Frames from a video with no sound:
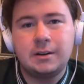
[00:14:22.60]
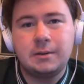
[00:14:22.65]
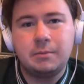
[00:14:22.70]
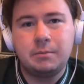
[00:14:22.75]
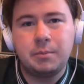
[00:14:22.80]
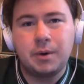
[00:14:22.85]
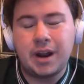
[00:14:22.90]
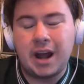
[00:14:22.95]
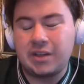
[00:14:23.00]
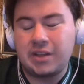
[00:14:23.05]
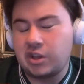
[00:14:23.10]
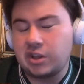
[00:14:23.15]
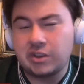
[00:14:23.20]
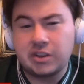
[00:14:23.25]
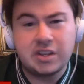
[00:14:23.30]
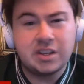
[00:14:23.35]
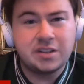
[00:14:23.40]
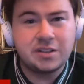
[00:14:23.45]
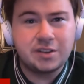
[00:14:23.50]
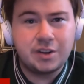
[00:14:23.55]
But I think
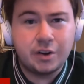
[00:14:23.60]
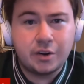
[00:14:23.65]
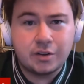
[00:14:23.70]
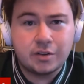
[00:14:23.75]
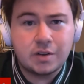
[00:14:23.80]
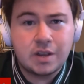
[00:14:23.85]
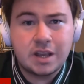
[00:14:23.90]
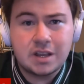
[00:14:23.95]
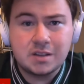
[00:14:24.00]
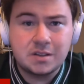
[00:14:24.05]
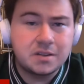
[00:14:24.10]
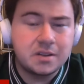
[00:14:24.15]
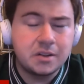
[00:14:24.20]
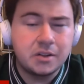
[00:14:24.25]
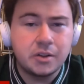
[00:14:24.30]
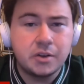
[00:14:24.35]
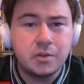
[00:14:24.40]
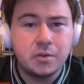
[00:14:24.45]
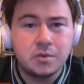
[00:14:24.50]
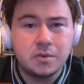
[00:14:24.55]
this year is his to
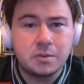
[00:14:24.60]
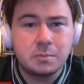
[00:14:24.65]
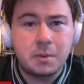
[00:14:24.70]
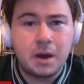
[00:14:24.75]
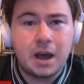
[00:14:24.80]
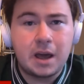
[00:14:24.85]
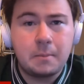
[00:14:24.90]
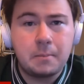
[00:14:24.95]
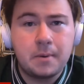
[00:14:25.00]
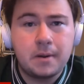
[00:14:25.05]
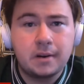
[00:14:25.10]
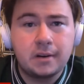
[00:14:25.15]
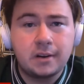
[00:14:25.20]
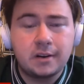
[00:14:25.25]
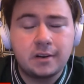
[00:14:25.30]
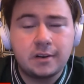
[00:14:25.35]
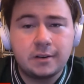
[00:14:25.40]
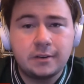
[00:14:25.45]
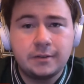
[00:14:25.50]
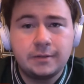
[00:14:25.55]
lose, in my opinion.
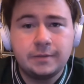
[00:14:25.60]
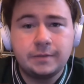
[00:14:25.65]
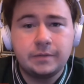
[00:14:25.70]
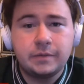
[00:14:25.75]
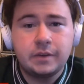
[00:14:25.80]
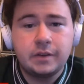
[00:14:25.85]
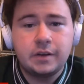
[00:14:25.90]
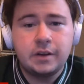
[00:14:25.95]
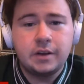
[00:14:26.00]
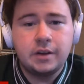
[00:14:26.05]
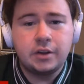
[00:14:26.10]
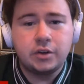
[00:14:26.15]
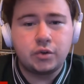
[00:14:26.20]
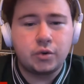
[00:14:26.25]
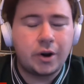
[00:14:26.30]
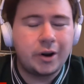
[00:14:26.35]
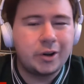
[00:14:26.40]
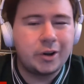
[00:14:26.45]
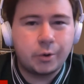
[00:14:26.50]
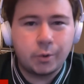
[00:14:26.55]

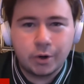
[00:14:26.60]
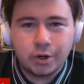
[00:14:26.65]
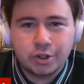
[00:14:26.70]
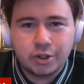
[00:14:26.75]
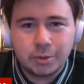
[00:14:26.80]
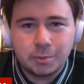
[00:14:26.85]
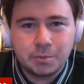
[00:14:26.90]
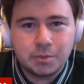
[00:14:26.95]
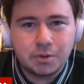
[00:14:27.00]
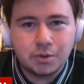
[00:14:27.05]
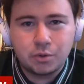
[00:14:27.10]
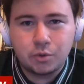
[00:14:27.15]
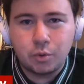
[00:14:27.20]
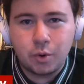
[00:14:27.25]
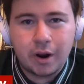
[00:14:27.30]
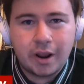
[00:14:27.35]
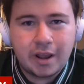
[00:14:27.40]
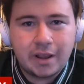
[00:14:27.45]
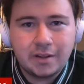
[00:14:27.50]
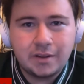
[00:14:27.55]
Trent Grisham's
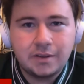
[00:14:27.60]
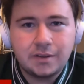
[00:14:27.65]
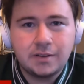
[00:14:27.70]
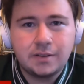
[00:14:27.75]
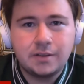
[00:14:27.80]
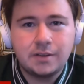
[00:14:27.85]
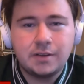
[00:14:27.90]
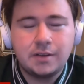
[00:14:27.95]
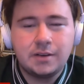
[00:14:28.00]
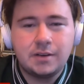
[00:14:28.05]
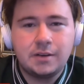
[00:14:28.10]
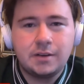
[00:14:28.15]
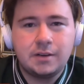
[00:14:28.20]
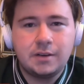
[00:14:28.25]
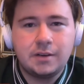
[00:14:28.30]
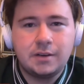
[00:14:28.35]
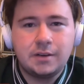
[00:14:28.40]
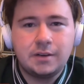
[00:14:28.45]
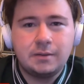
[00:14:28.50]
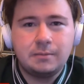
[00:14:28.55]
great,
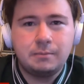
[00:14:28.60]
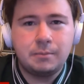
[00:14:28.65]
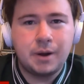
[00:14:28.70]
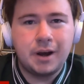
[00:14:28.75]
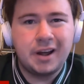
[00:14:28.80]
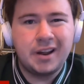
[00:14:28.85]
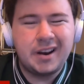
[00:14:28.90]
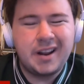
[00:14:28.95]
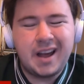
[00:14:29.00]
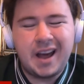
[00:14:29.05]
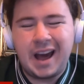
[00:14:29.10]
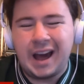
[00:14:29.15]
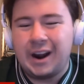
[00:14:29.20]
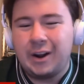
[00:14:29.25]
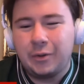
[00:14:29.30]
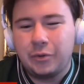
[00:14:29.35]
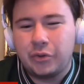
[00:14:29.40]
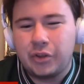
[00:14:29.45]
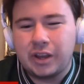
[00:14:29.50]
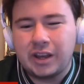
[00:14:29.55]
but I
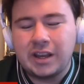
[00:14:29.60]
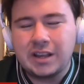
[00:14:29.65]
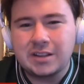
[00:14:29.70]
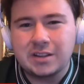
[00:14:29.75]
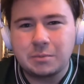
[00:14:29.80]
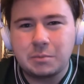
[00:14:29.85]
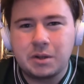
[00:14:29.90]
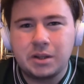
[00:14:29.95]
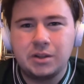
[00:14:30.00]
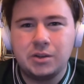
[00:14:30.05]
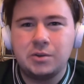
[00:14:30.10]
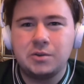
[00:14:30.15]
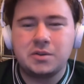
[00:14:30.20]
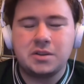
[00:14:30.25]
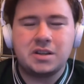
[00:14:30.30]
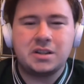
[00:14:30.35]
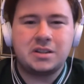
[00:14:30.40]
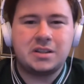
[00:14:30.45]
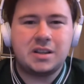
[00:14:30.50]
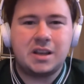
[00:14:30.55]
don't think he's going to be
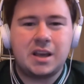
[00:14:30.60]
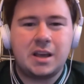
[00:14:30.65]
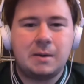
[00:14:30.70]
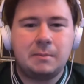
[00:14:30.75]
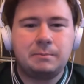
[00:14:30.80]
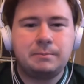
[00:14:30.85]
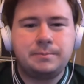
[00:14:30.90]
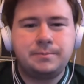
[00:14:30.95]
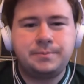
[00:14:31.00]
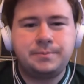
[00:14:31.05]
losing it to him.